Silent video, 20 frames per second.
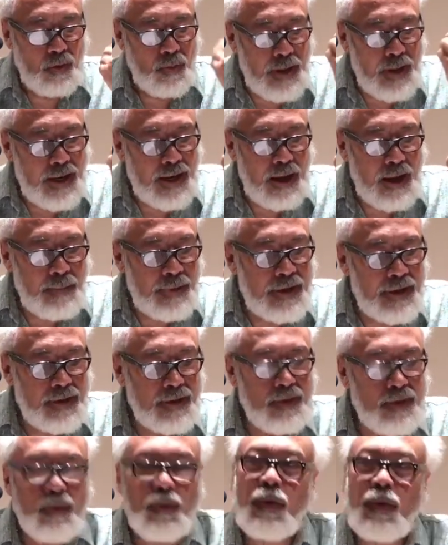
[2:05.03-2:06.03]

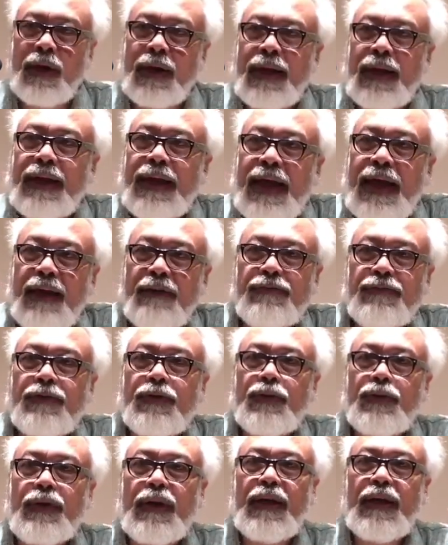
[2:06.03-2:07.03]
what I
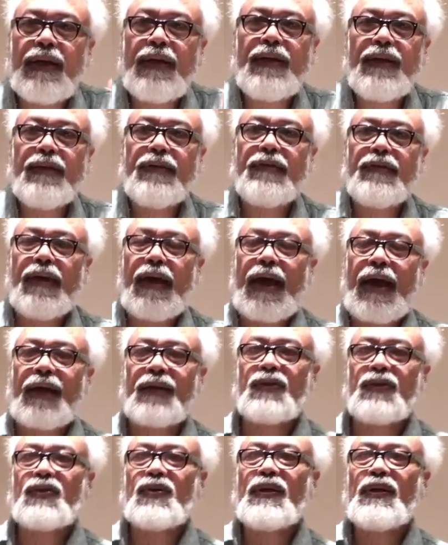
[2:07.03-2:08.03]
have today is
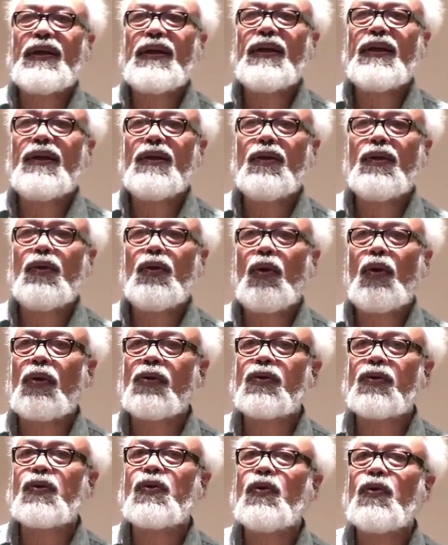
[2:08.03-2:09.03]
actually
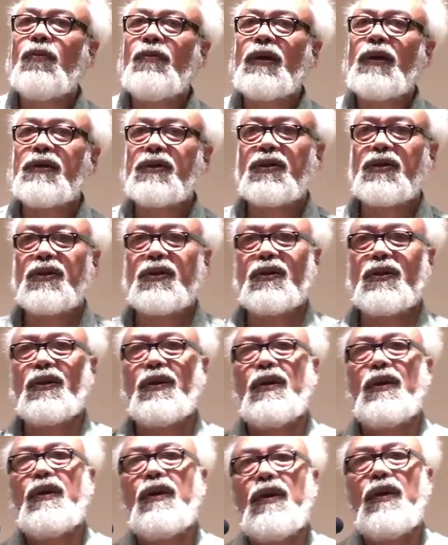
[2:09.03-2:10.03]
not so much
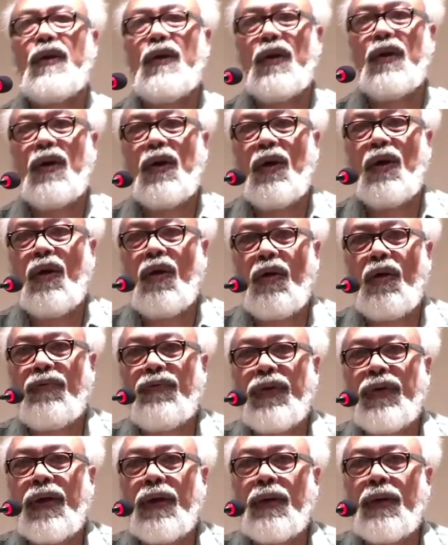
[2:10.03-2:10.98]
of